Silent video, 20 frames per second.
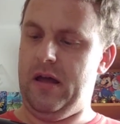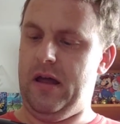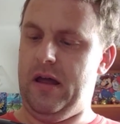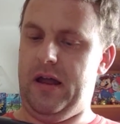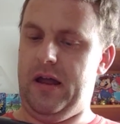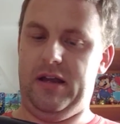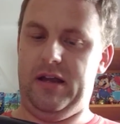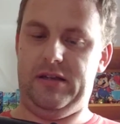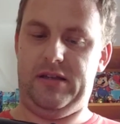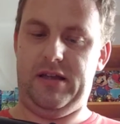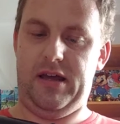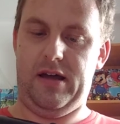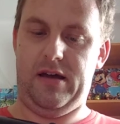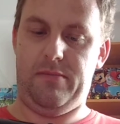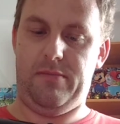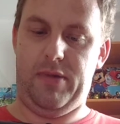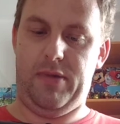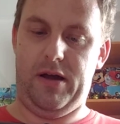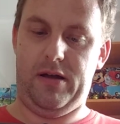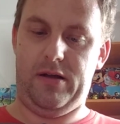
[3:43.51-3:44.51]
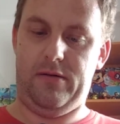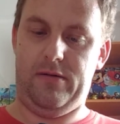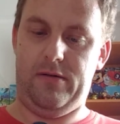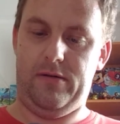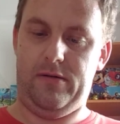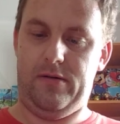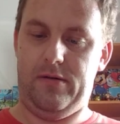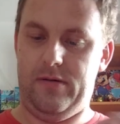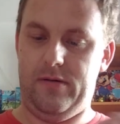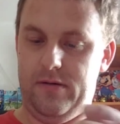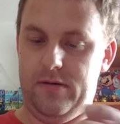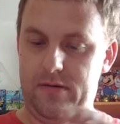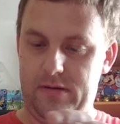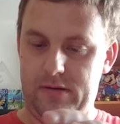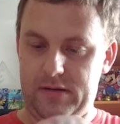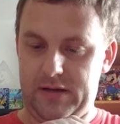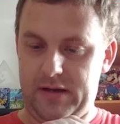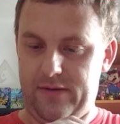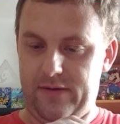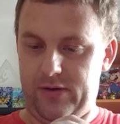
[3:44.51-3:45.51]
Is there a
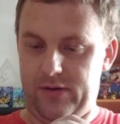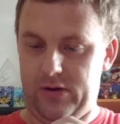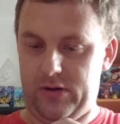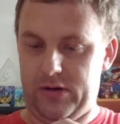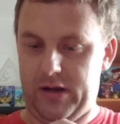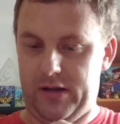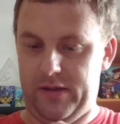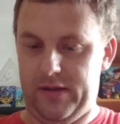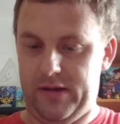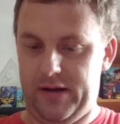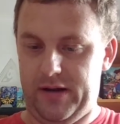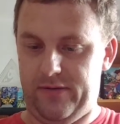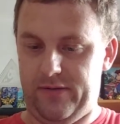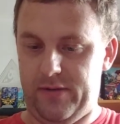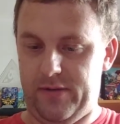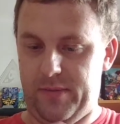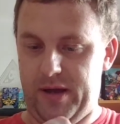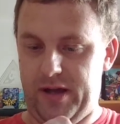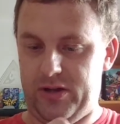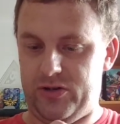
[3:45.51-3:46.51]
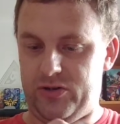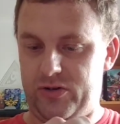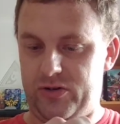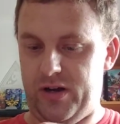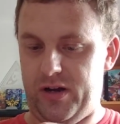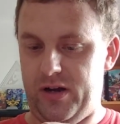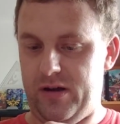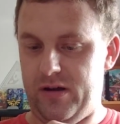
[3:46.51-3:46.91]
let's have a look underneath the battery.